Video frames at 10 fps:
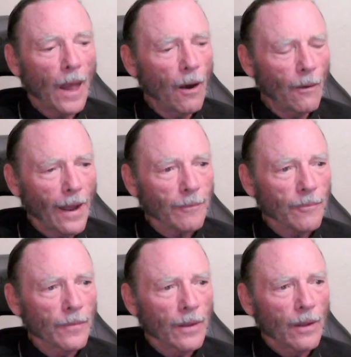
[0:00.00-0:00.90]
All right,
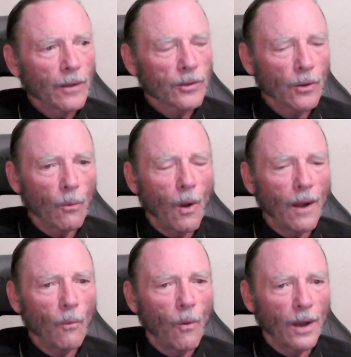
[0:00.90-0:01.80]
so
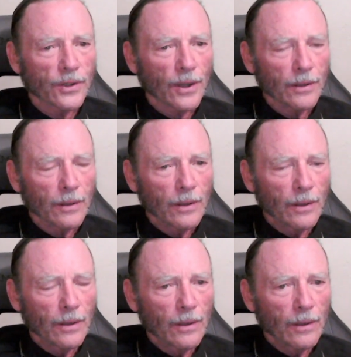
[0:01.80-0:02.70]
what was it
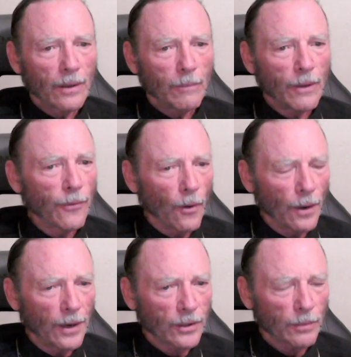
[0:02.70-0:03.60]
before
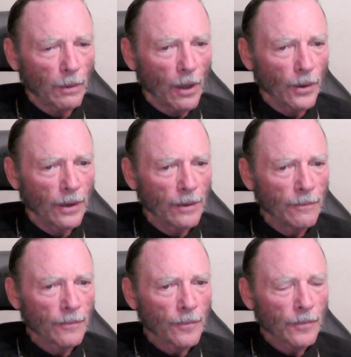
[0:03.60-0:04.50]
it
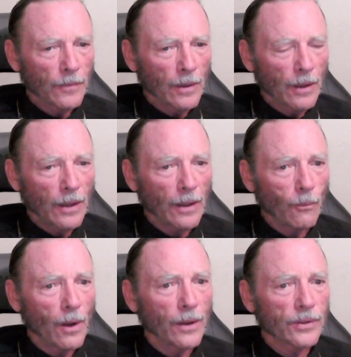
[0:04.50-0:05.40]
exploded? It
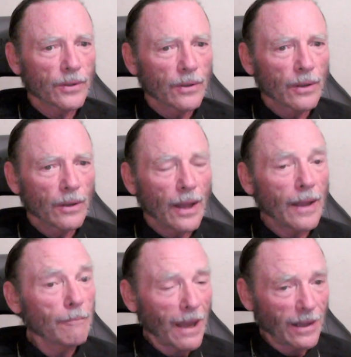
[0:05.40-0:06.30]
was
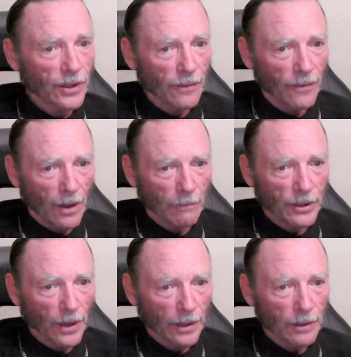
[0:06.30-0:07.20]
a massive object.